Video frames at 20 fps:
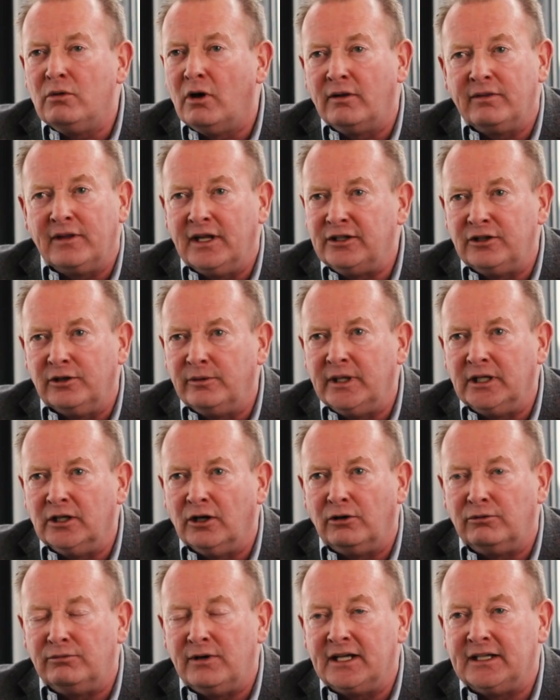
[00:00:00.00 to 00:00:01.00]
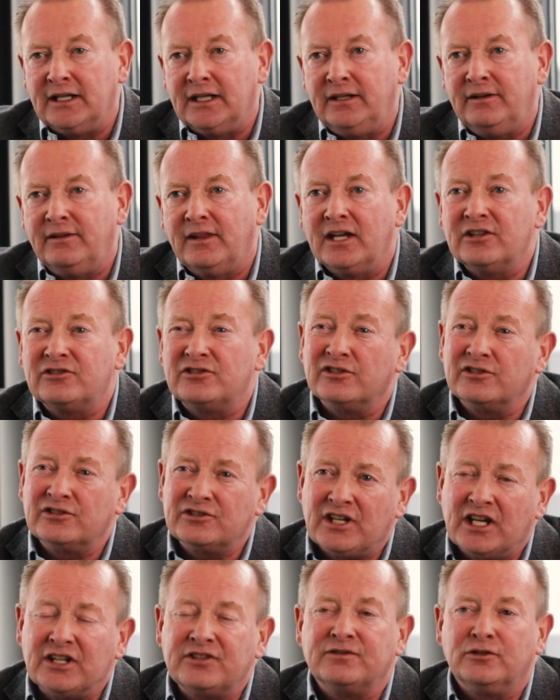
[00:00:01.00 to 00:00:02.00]
what they're doing already, they're
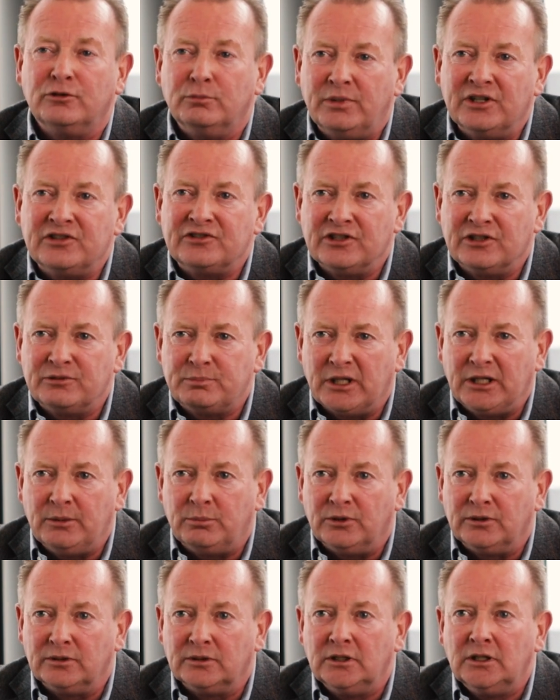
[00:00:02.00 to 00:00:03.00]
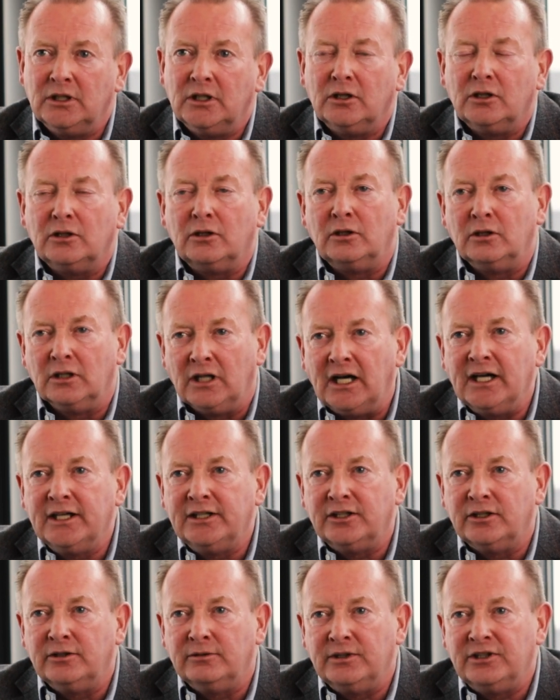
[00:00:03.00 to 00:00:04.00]
successful business people. All
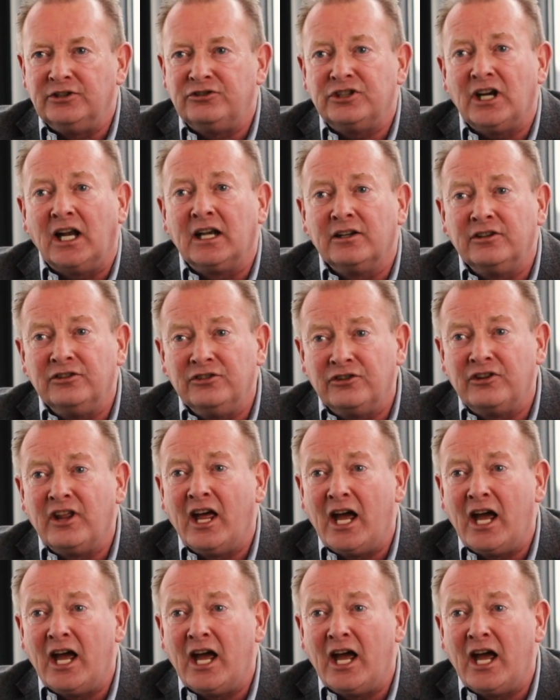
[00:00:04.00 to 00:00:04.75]
I do is challenge